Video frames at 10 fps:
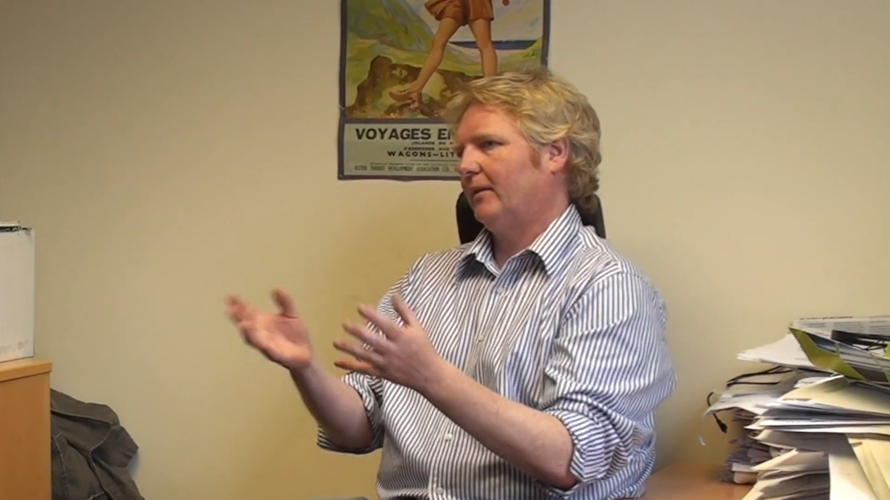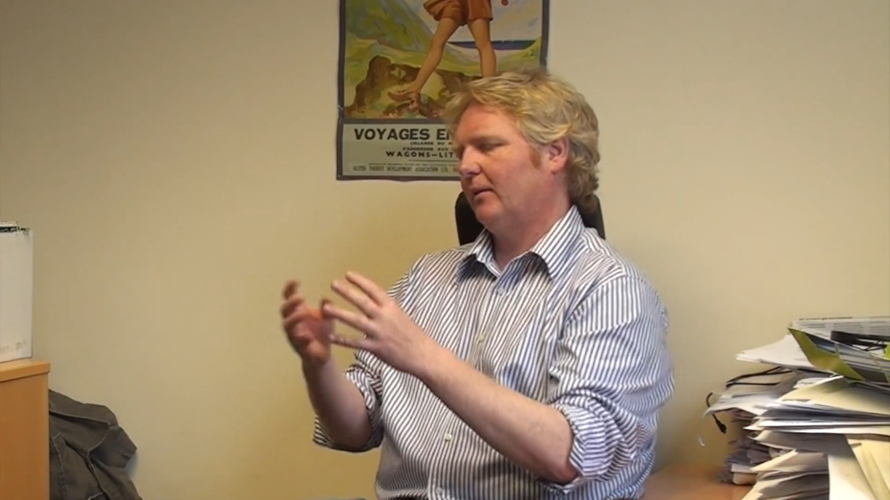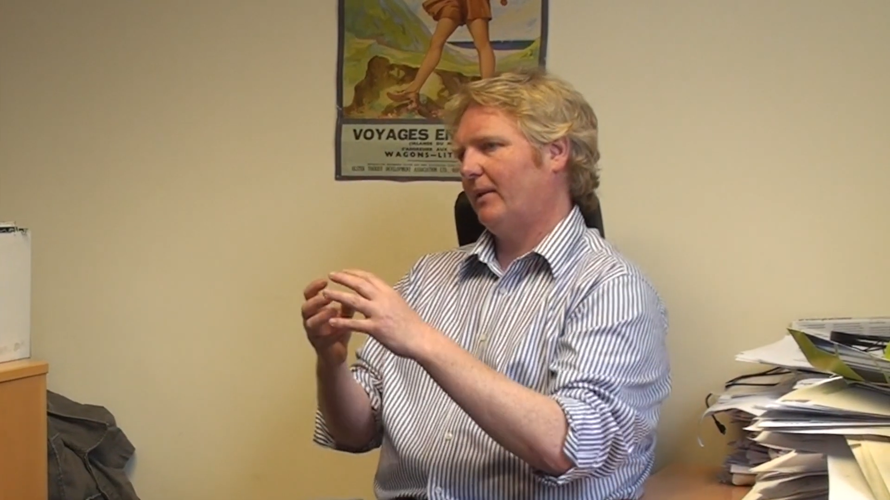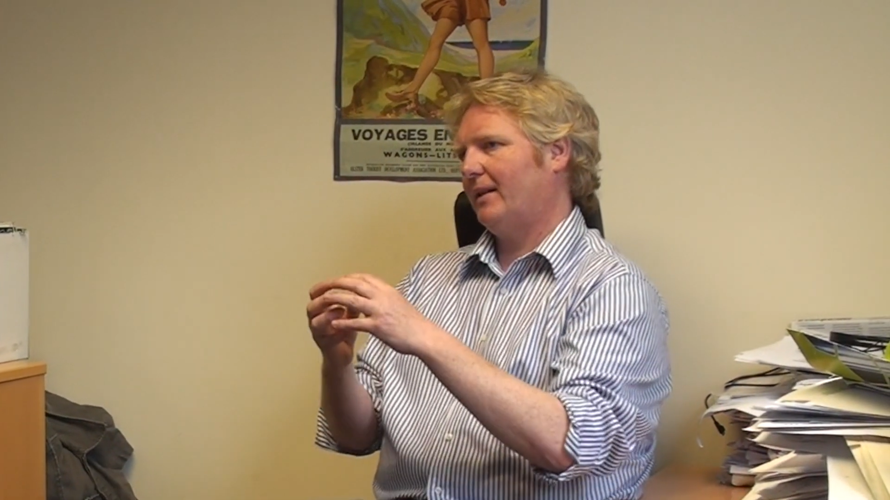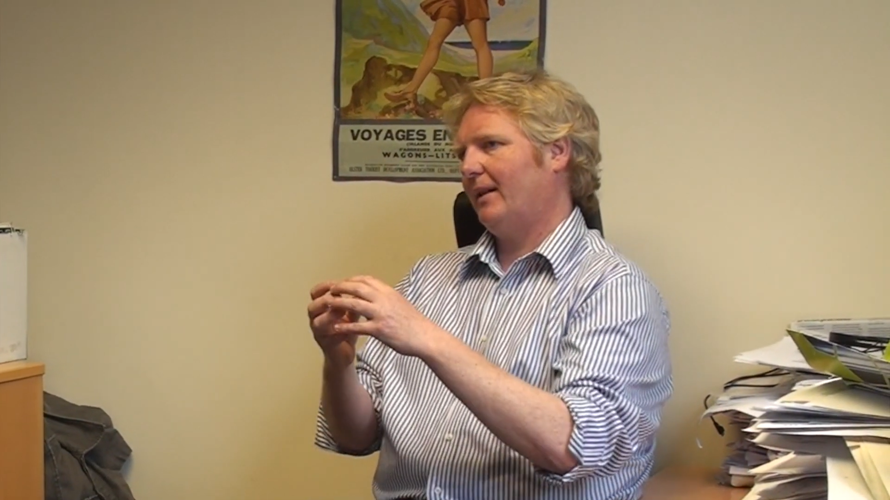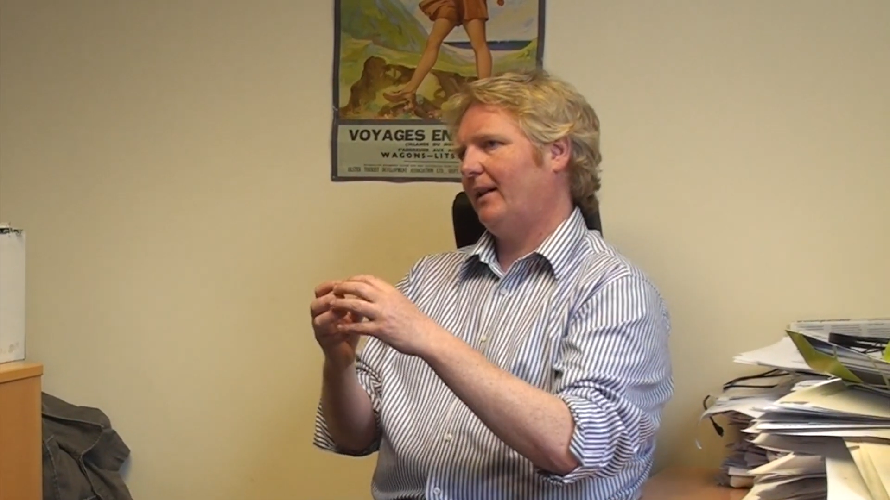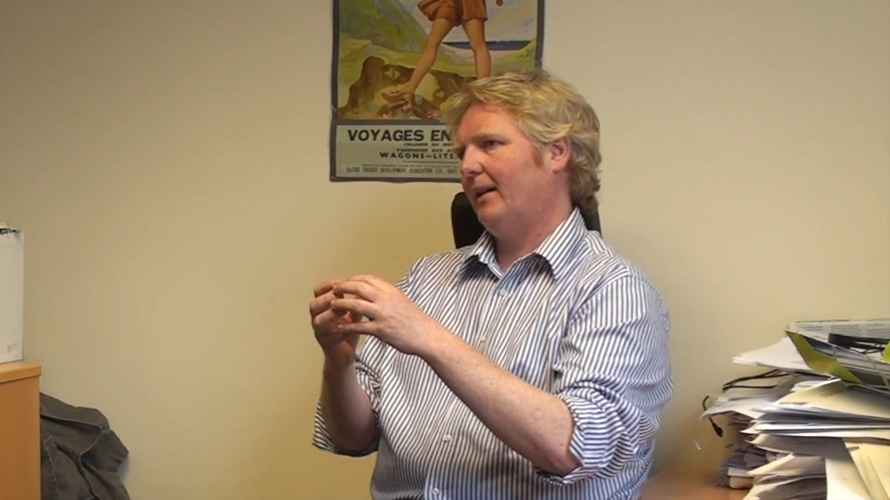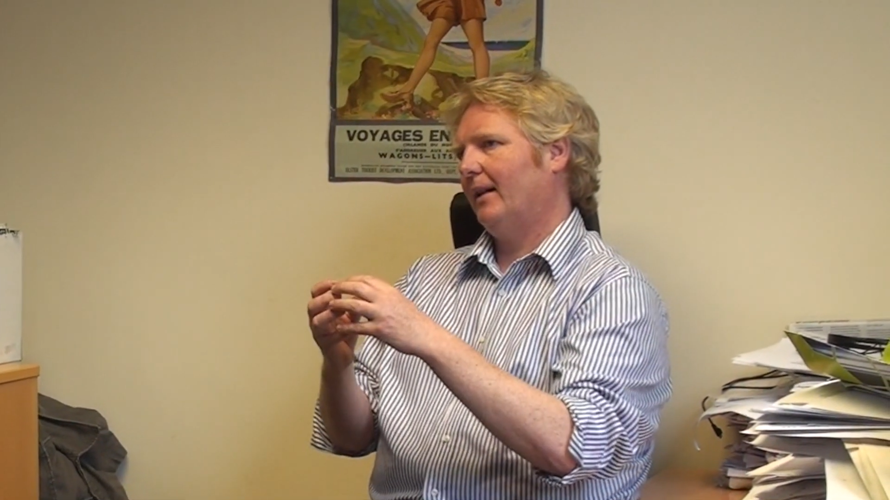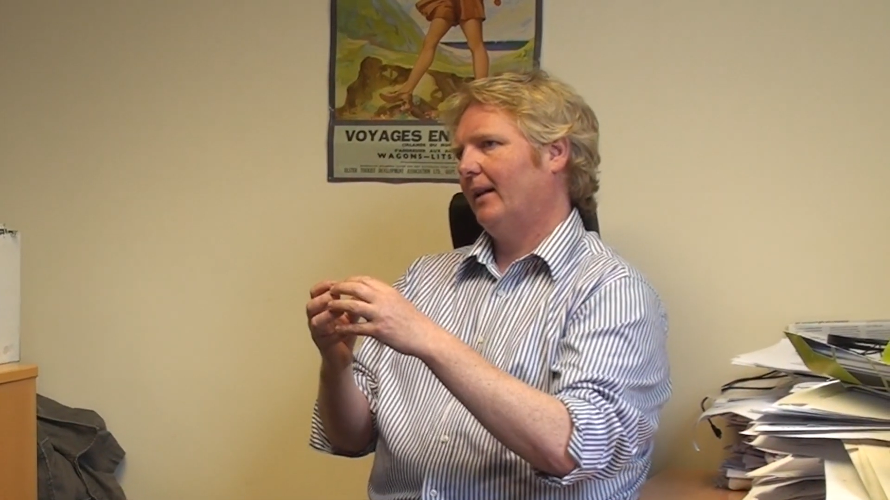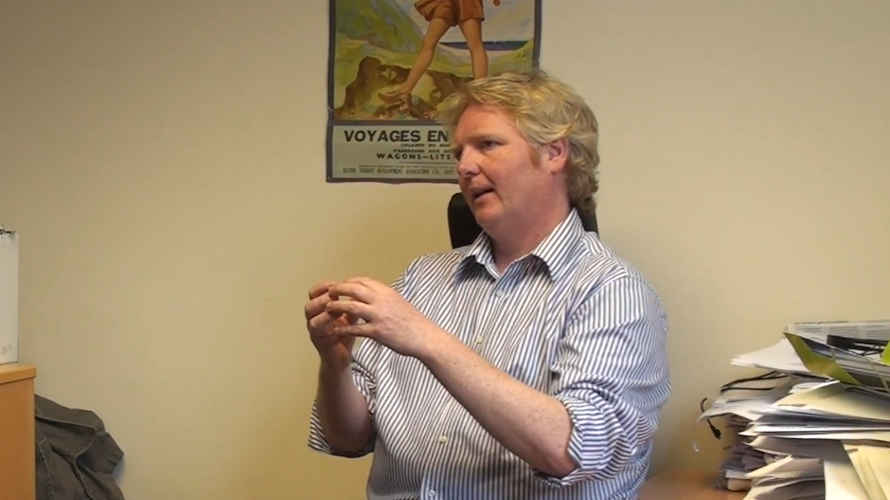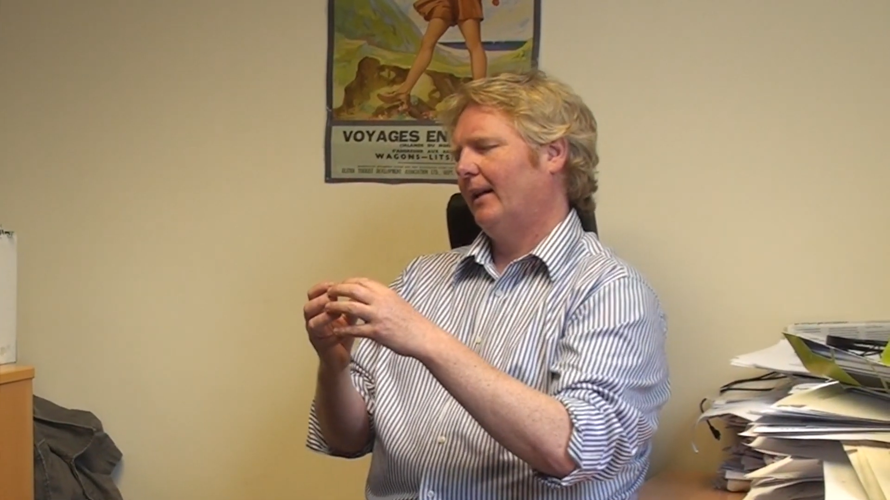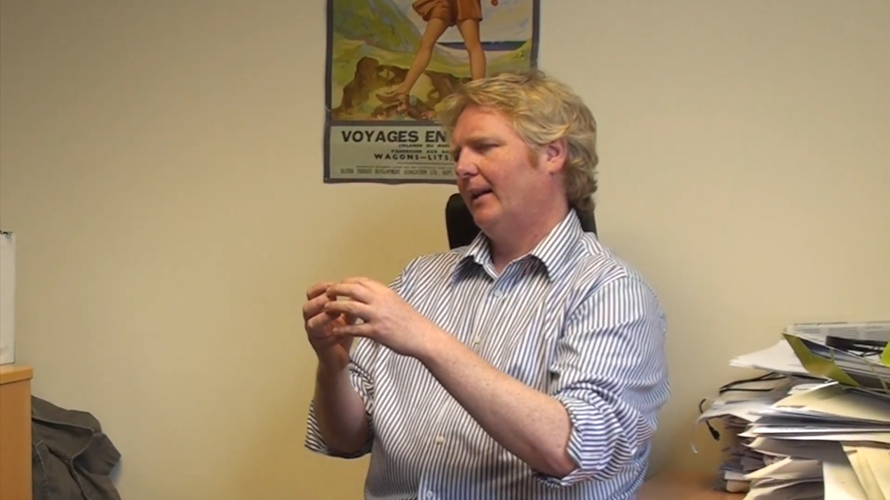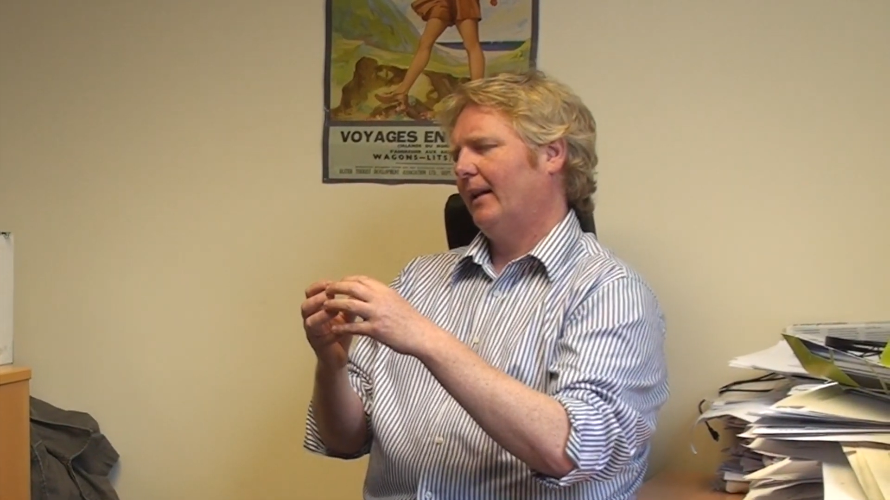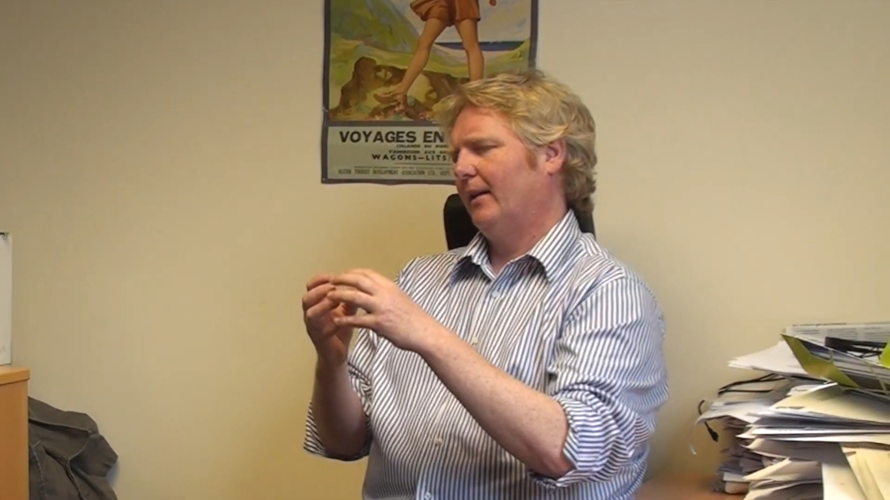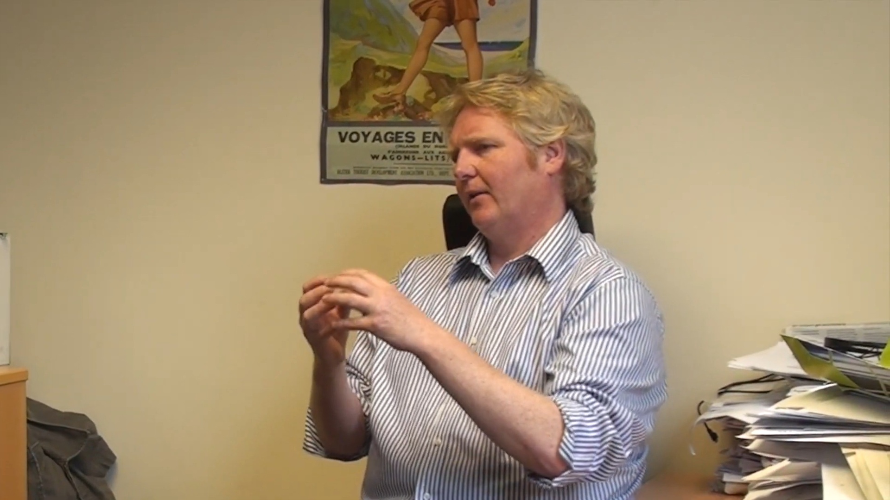So we see
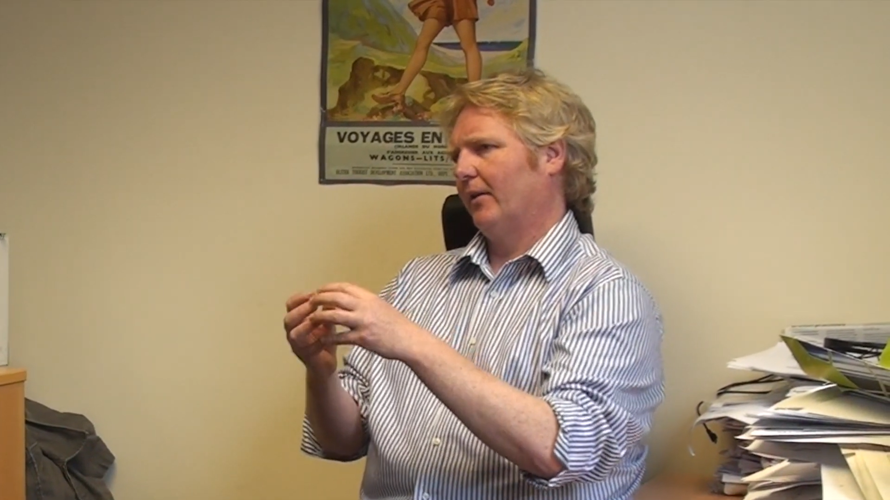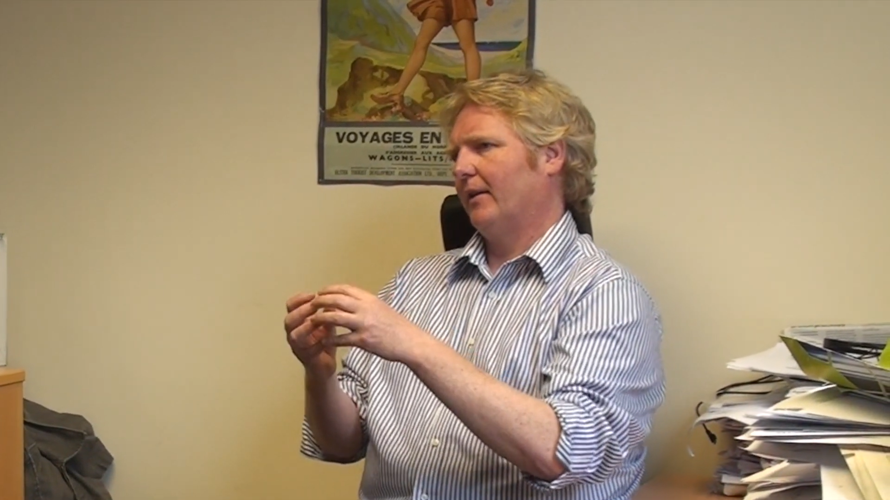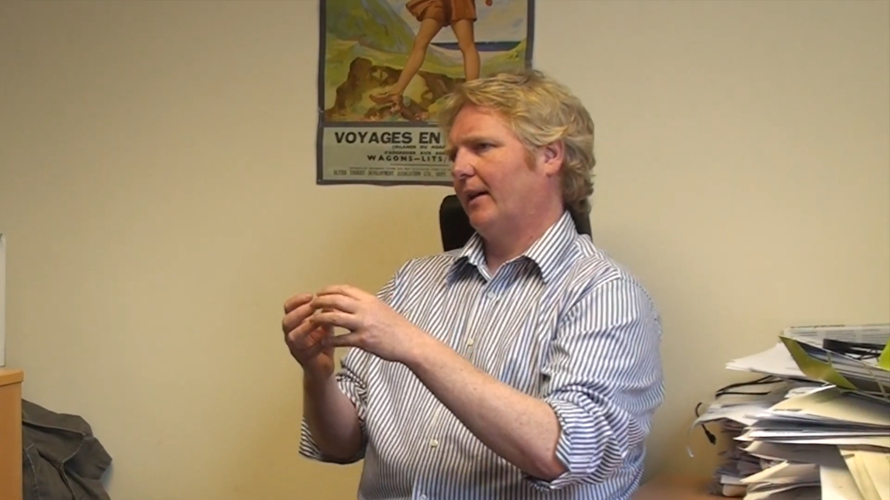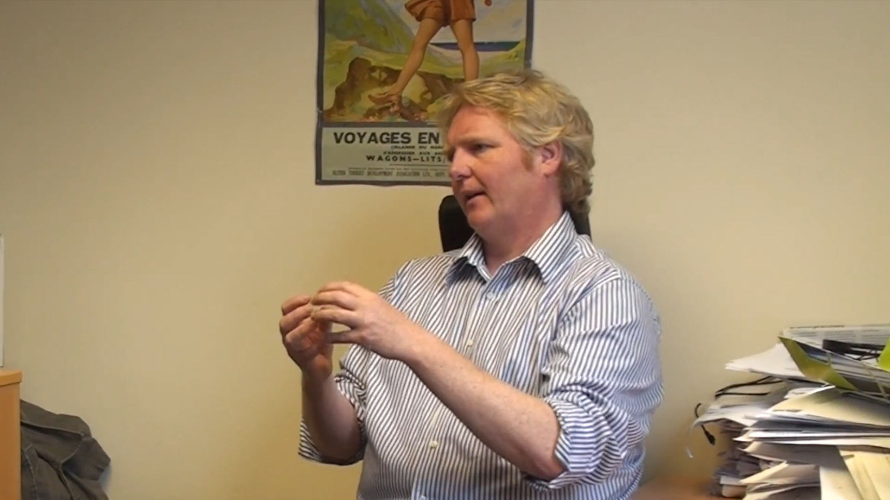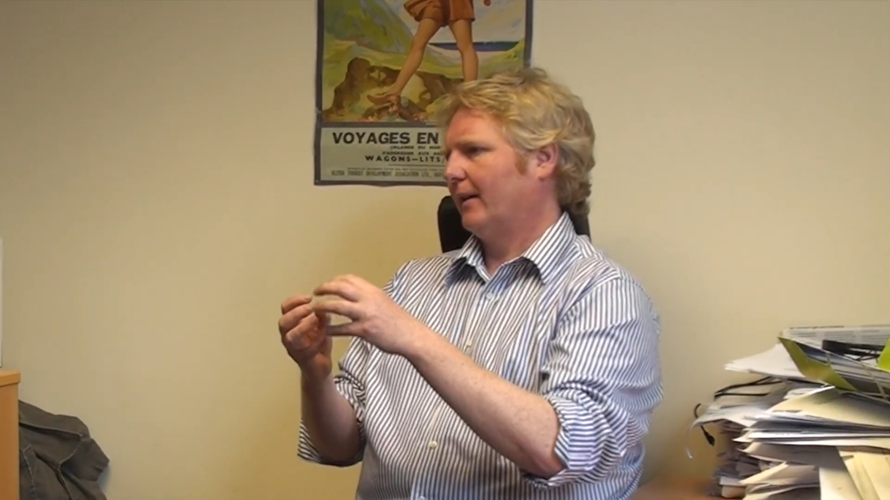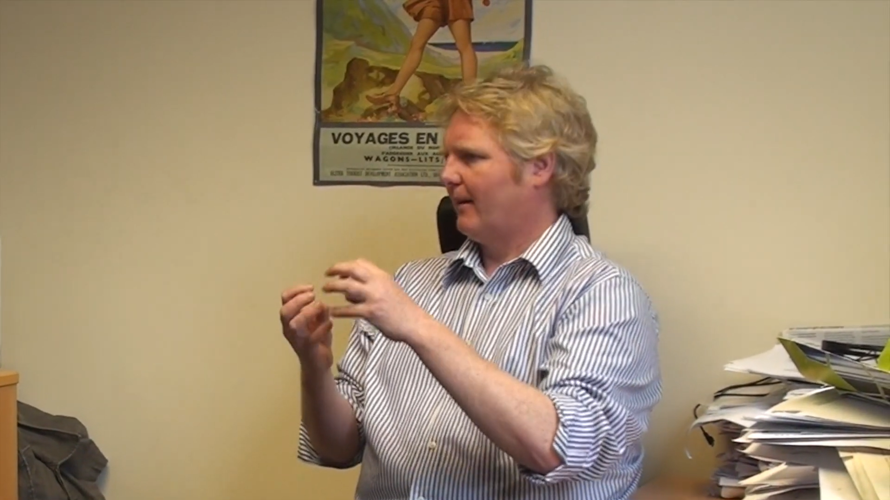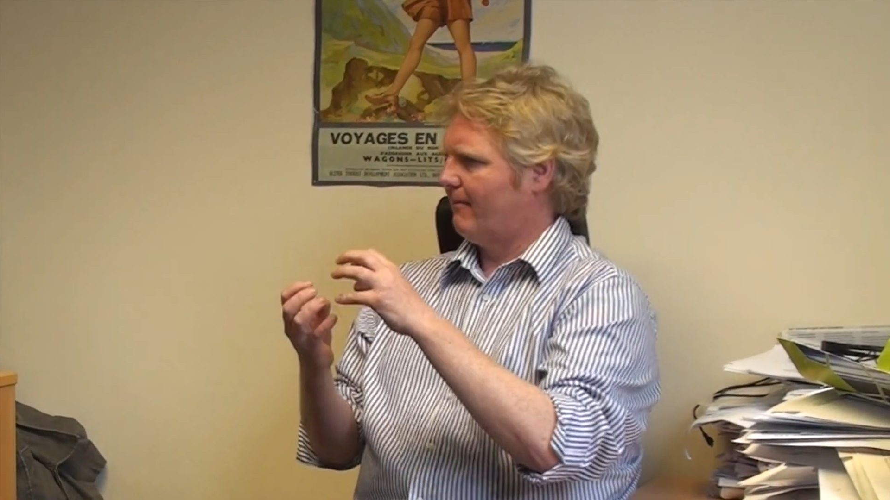in Northern Ireland